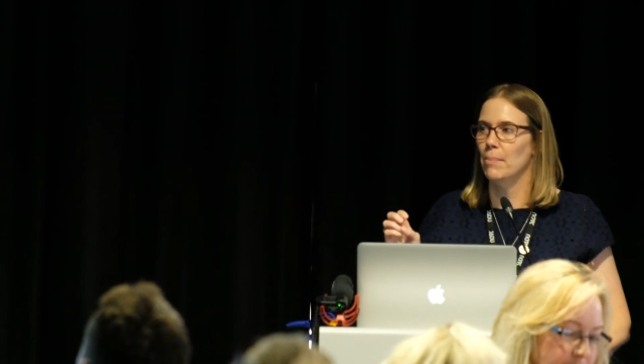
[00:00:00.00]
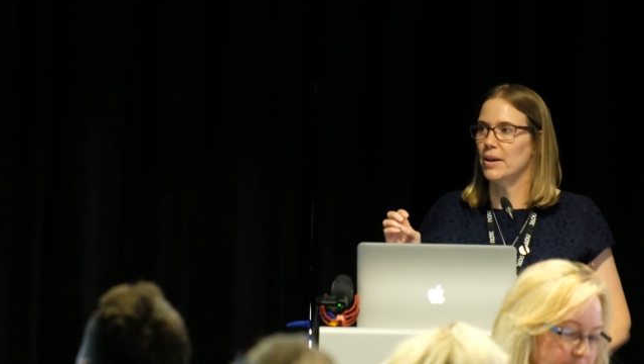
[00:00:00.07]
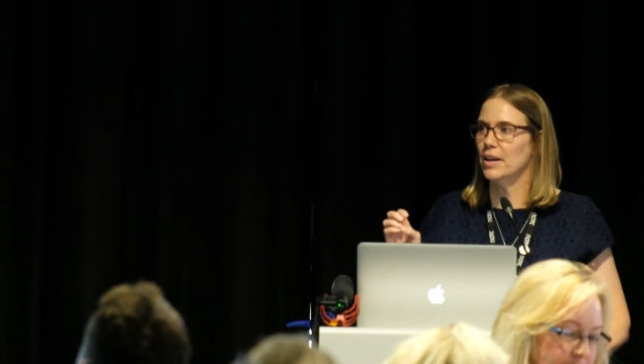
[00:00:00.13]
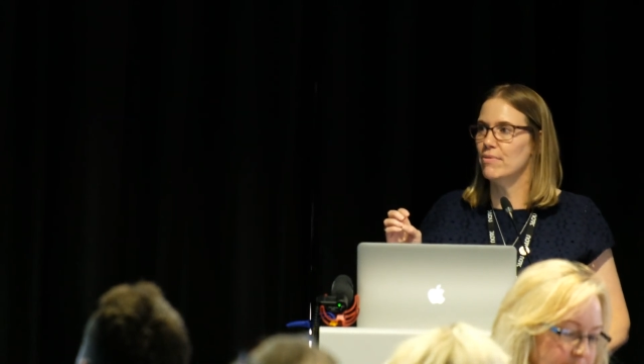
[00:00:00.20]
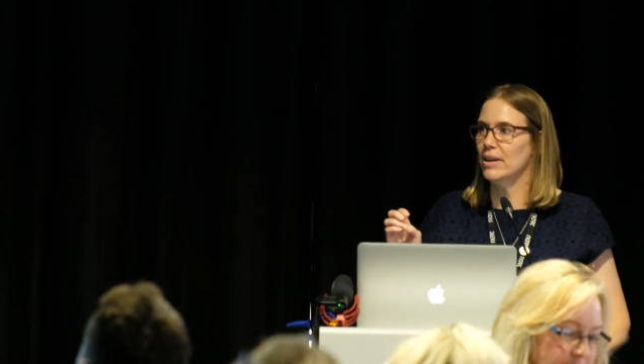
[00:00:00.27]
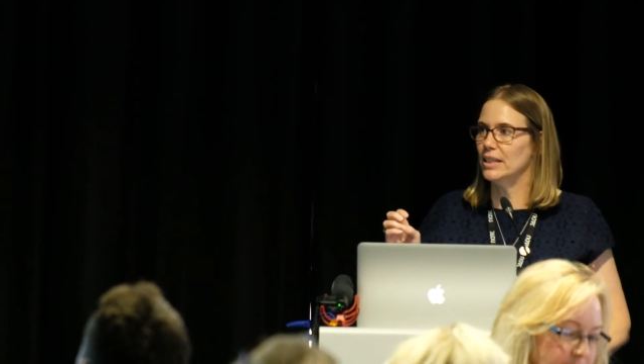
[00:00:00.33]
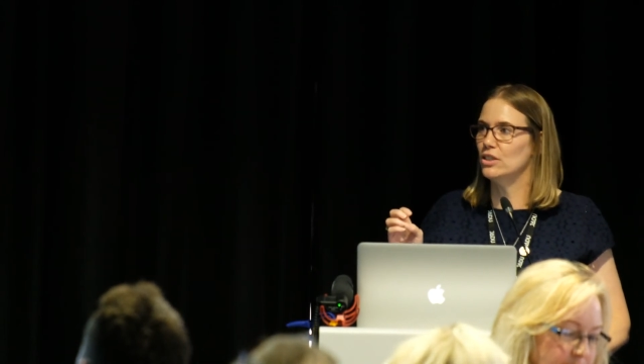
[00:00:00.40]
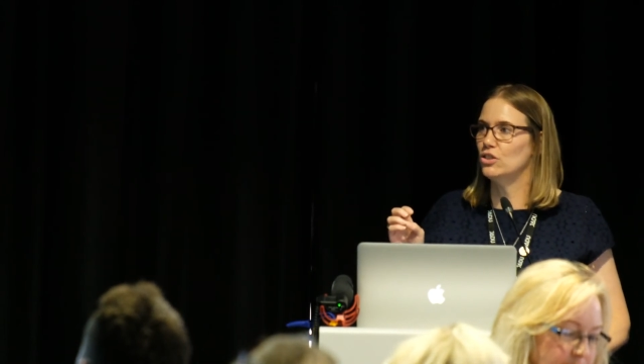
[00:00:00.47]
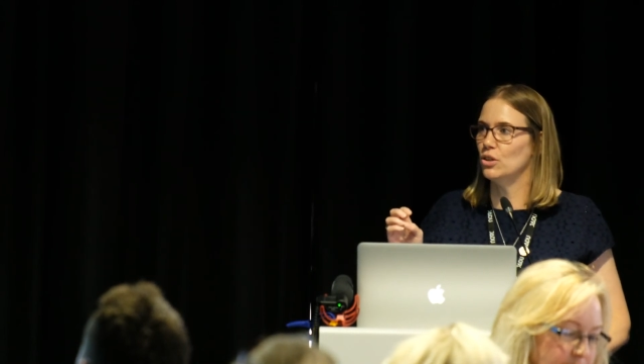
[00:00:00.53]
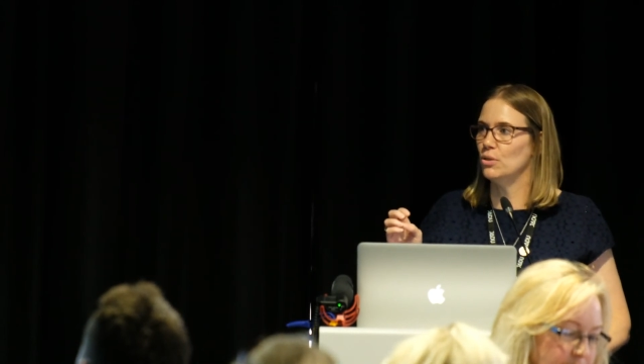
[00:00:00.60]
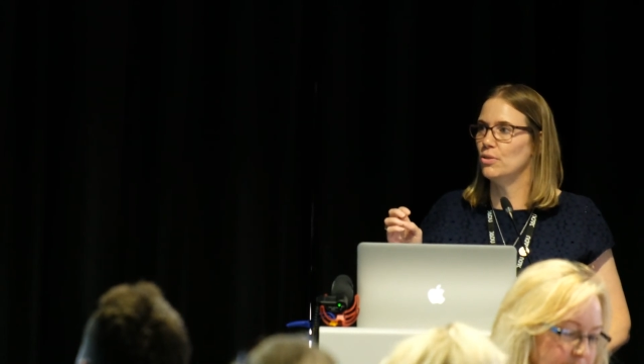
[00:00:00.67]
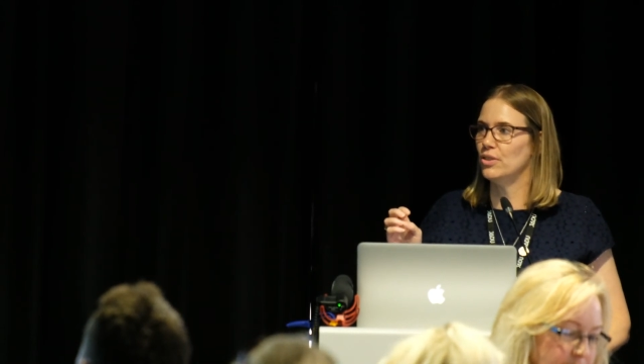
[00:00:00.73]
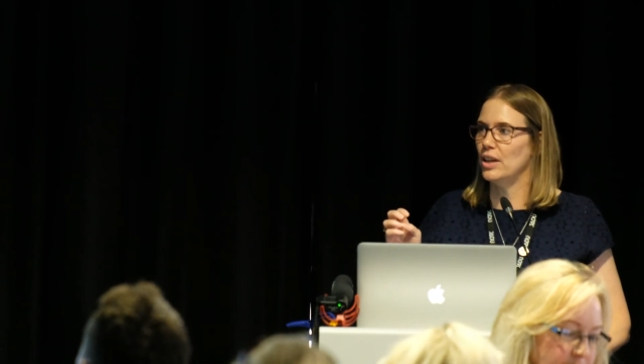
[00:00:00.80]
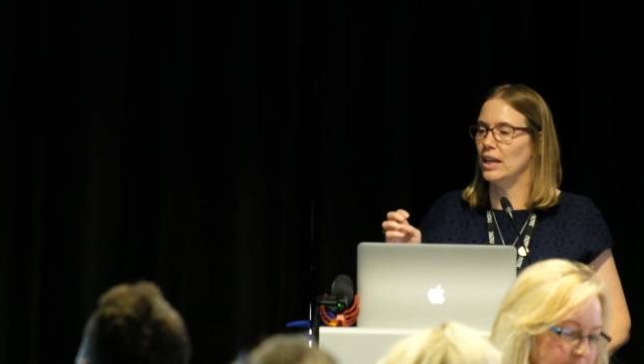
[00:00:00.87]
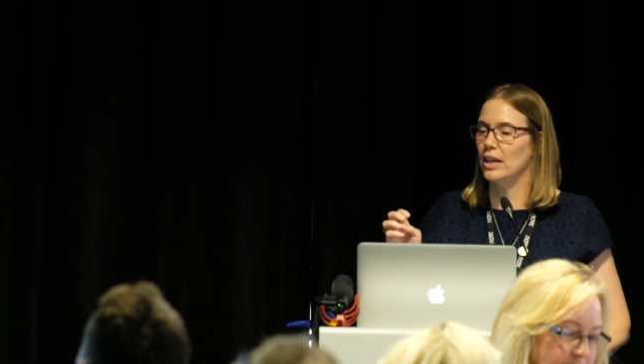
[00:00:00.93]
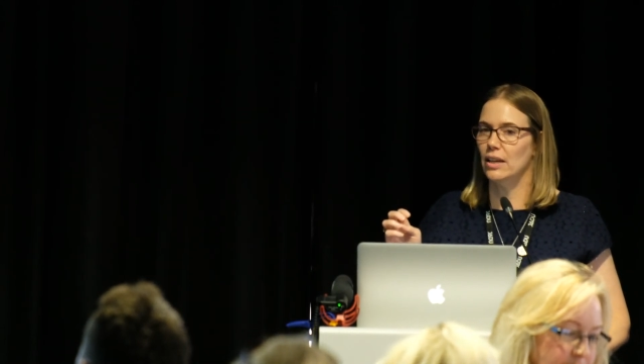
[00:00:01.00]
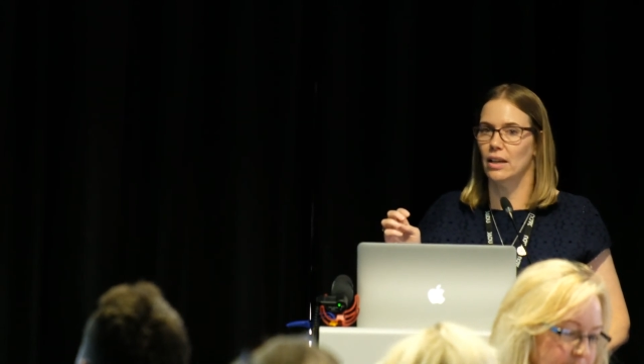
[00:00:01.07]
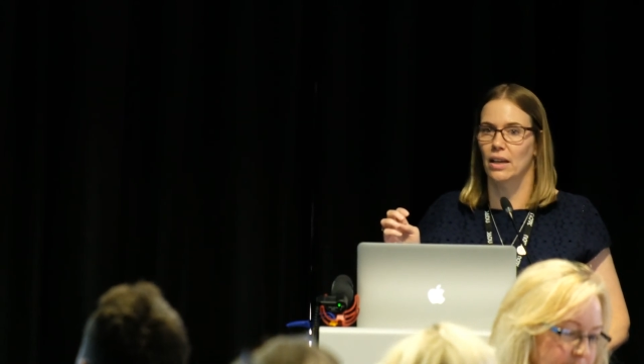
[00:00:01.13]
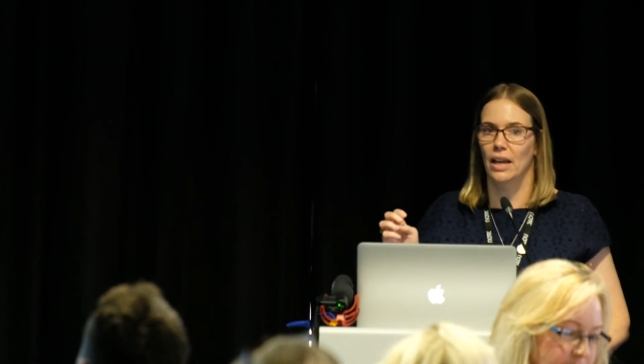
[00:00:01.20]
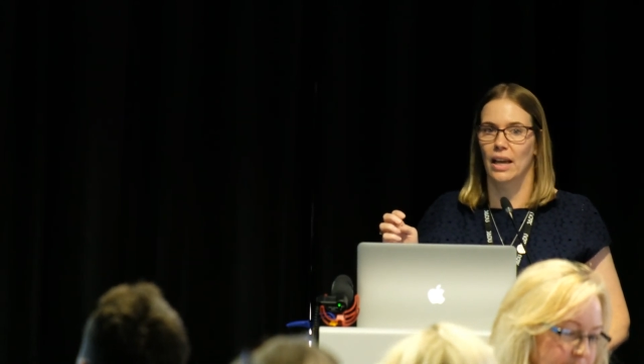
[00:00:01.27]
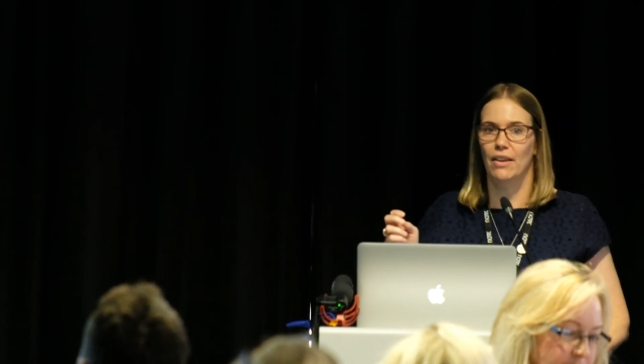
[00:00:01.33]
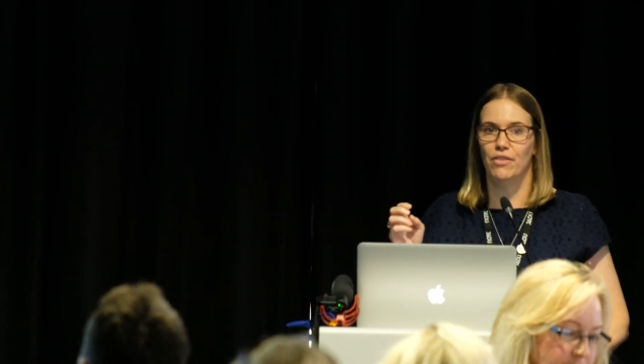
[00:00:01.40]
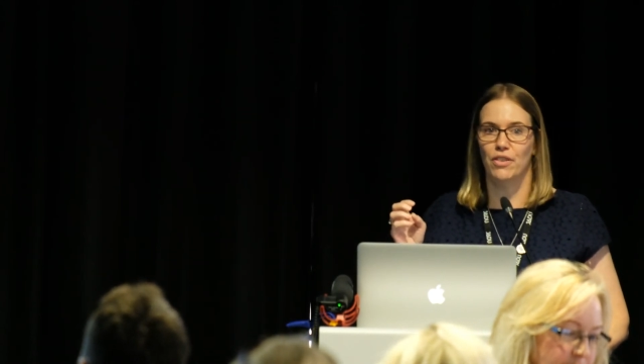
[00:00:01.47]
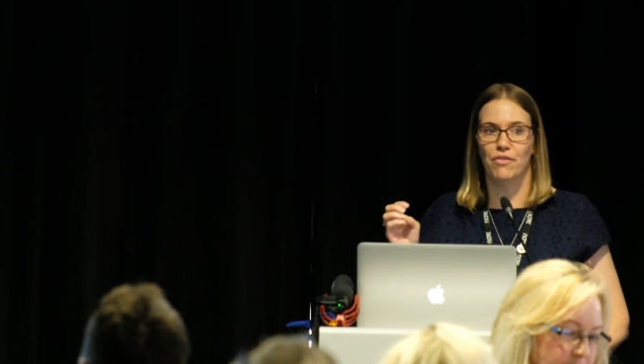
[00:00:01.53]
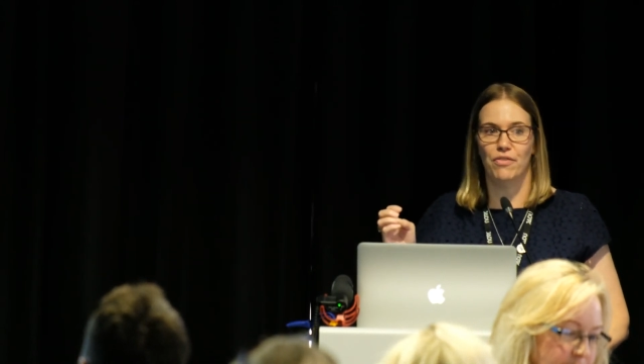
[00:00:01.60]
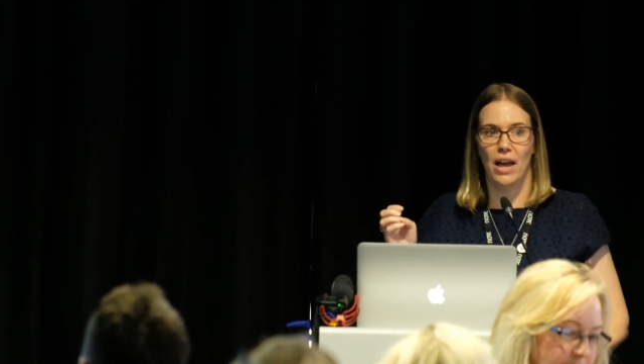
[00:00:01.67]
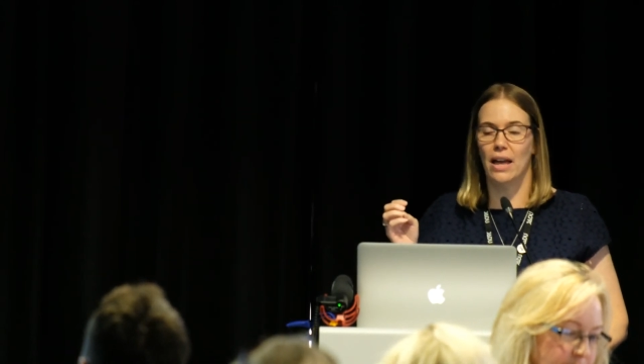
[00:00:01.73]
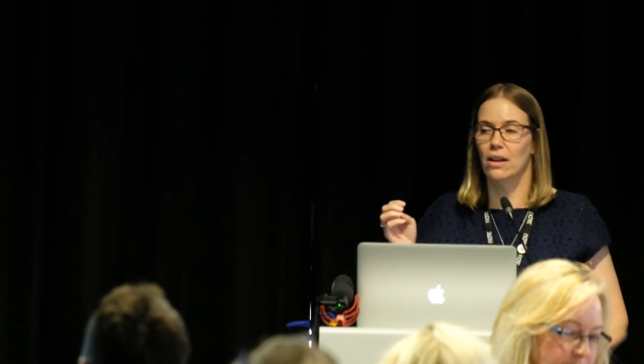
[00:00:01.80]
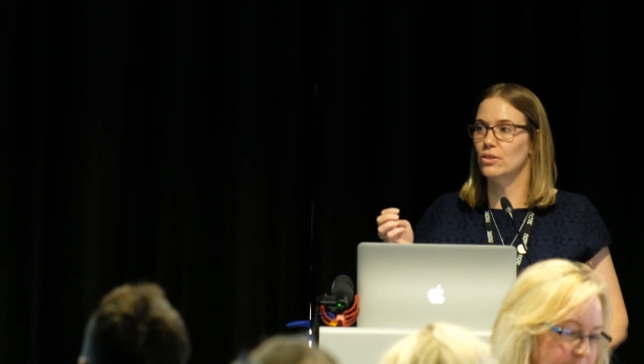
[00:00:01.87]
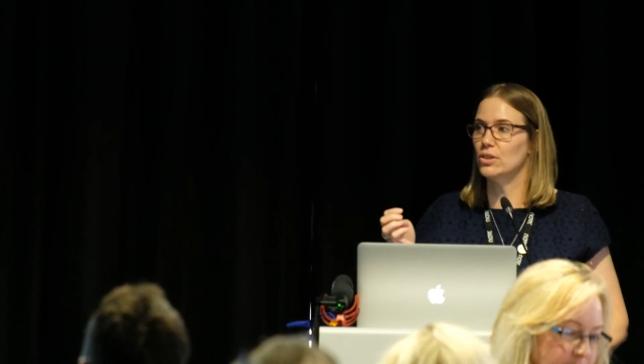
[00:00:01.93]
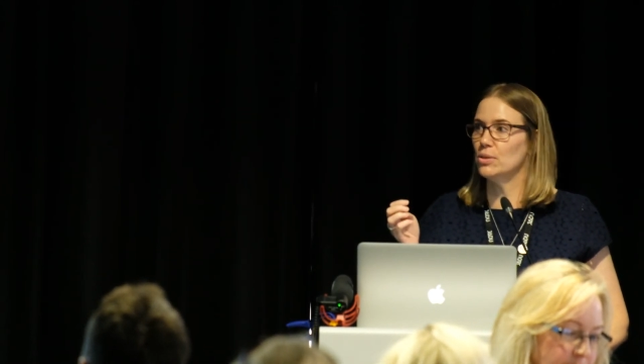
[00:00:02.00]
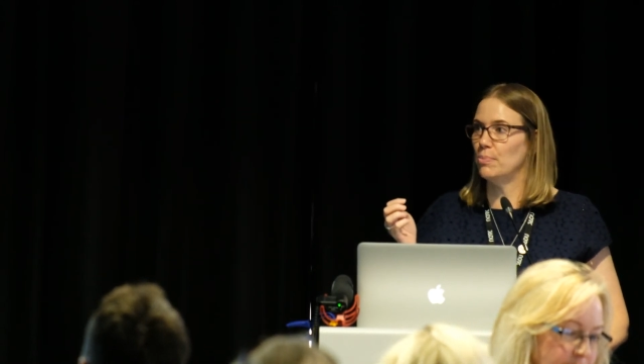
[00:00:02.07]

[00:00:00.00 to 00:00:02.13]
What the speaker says: But I really do think if you fail